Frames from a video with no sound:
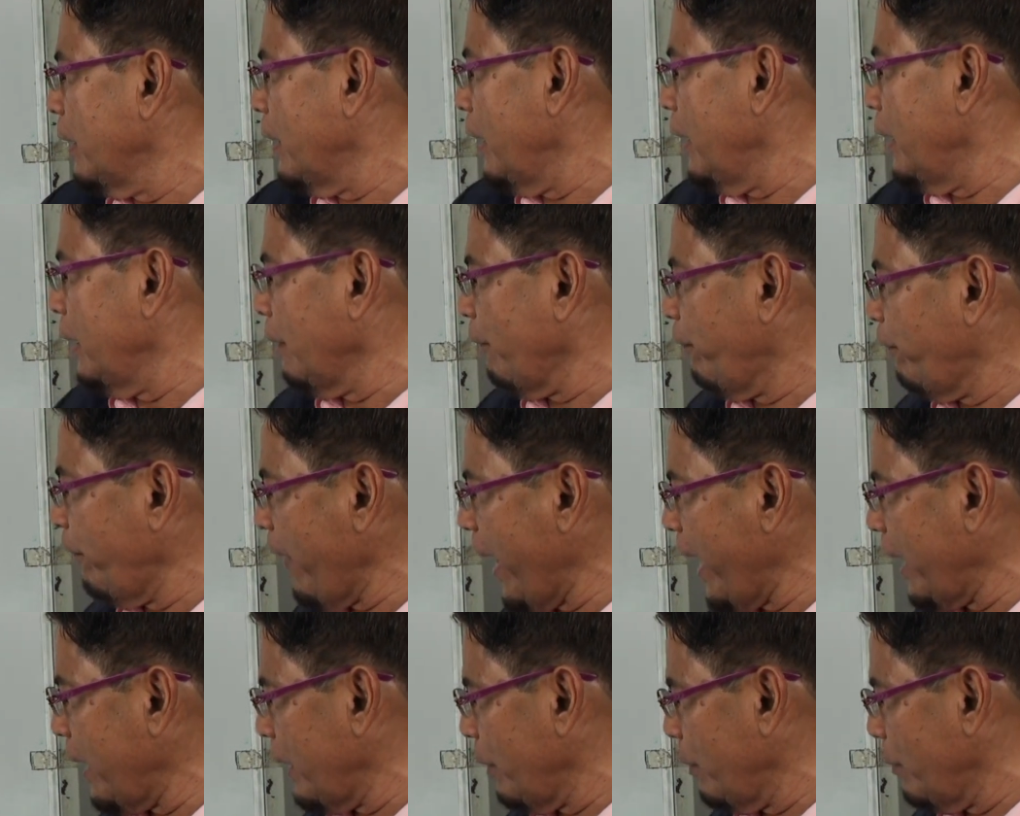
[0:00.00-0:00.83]

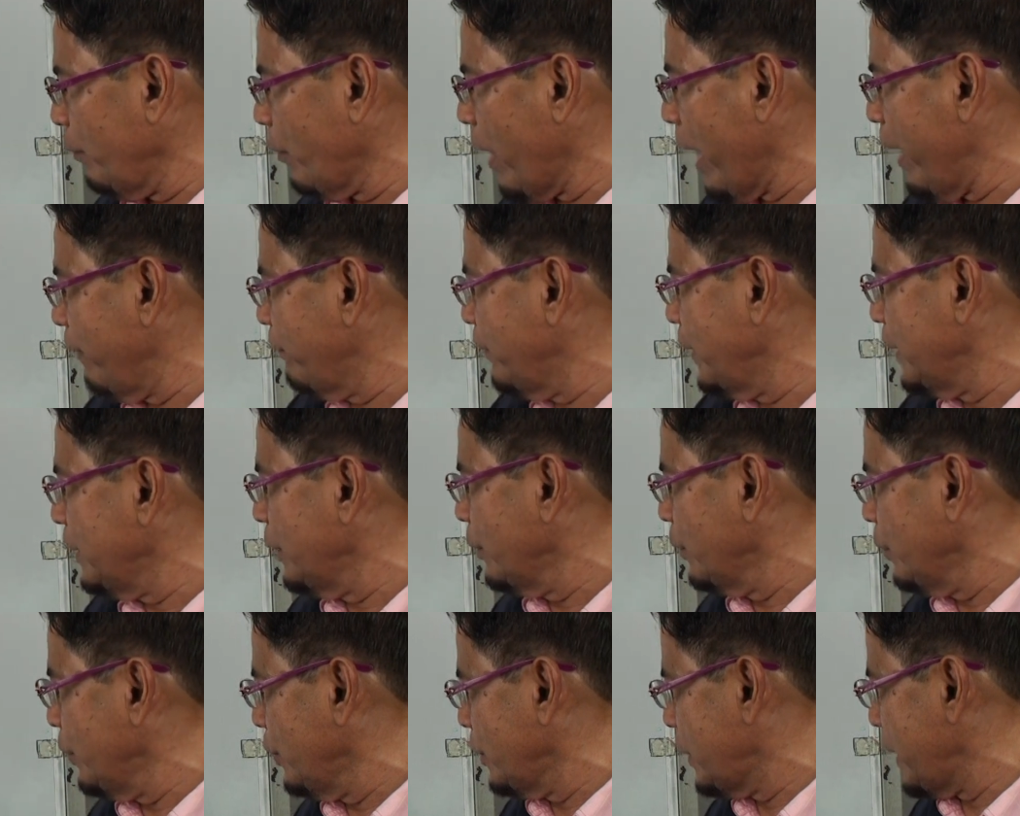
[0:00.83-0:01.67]
reflect whatever
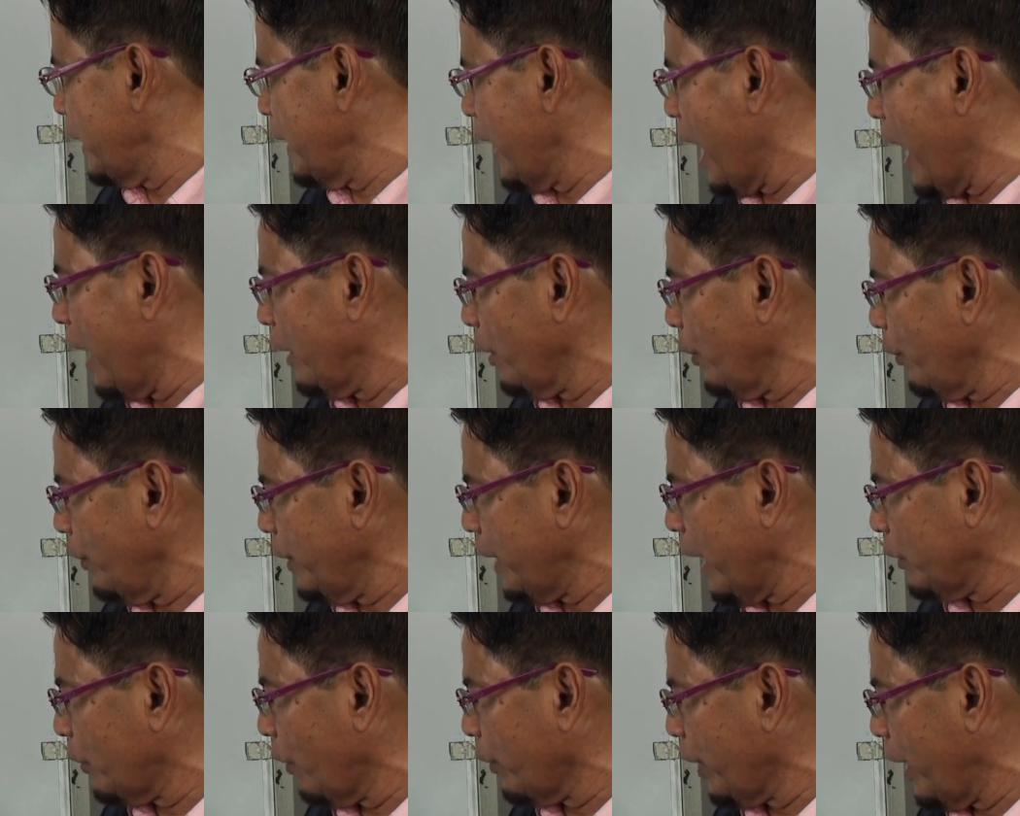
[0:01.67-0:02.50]
scenario they
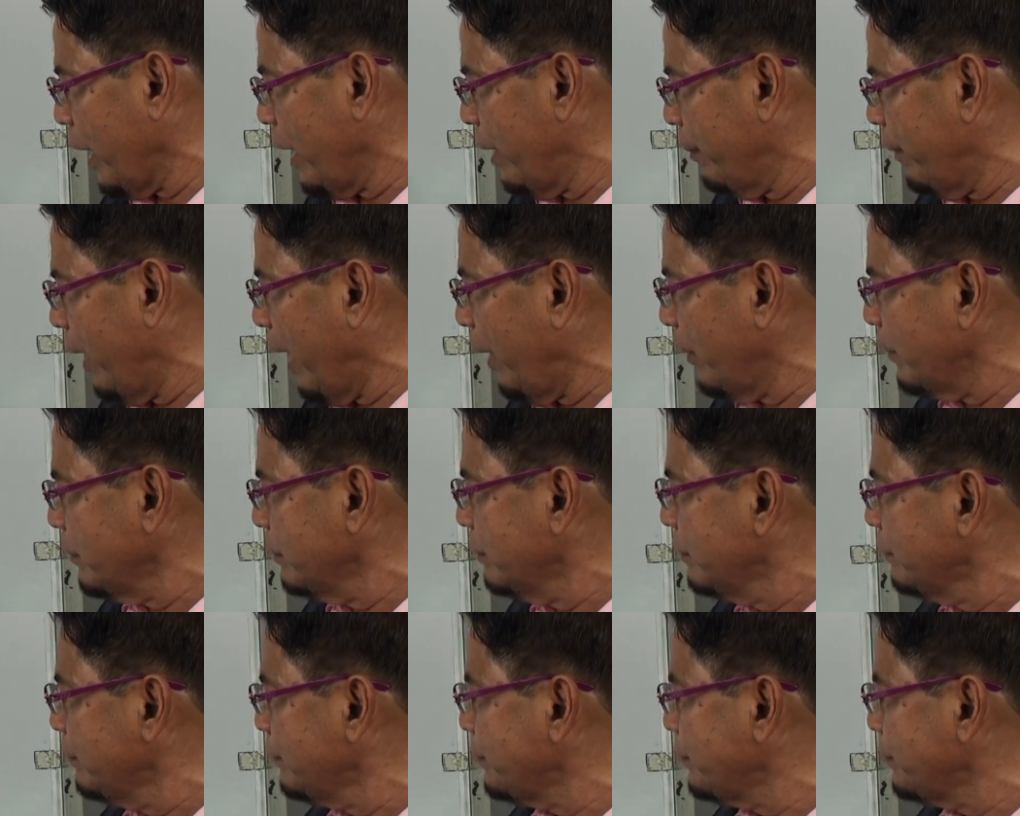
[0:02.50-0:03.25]
are talking about,